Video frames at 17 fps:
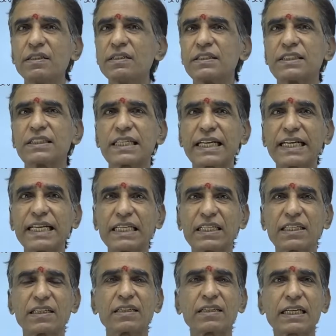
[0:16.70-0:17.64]

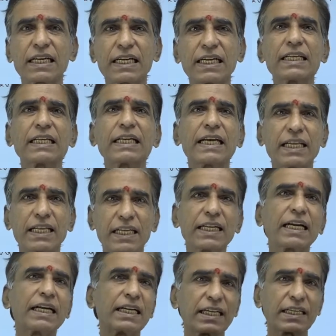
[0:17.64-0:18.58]
straight current carrying
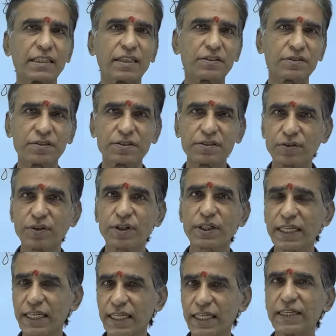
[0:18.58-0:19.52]
conductors.
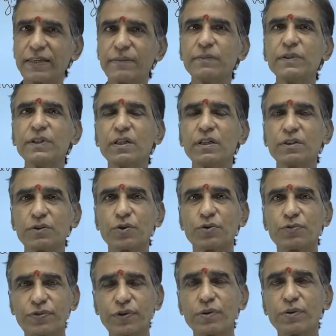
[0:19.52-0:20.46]
Okay.
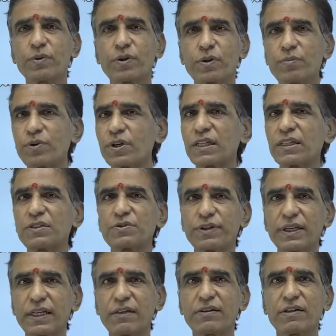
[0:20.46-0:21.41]
So few more models
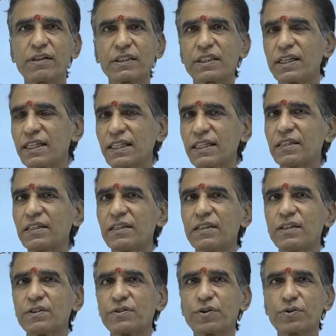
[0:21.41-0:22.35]
we have on that.
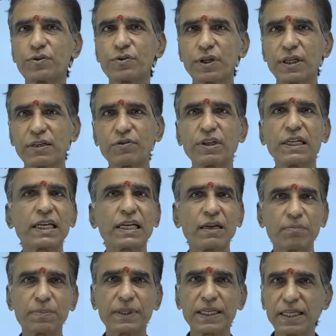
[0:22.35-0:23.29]
So today we will
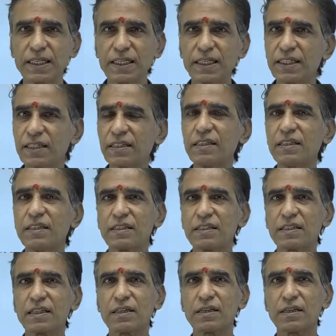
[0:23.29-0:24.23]
complete
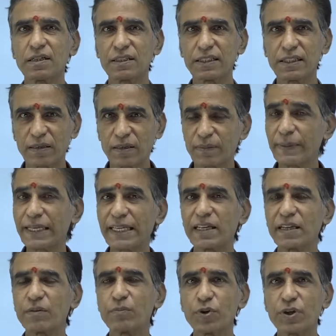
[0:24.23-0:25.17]
the
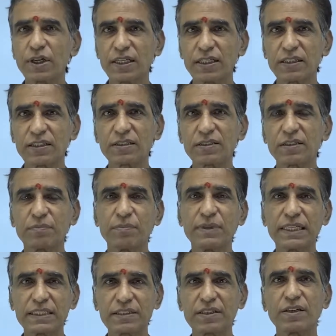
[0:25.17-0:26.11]
remaining models
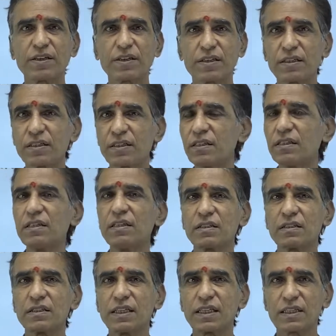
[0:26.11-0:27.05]
based on
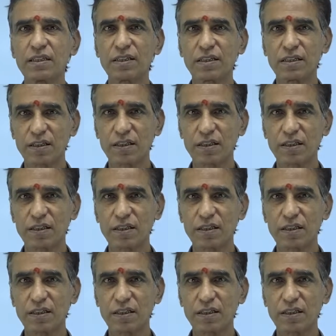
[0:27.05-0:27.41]
that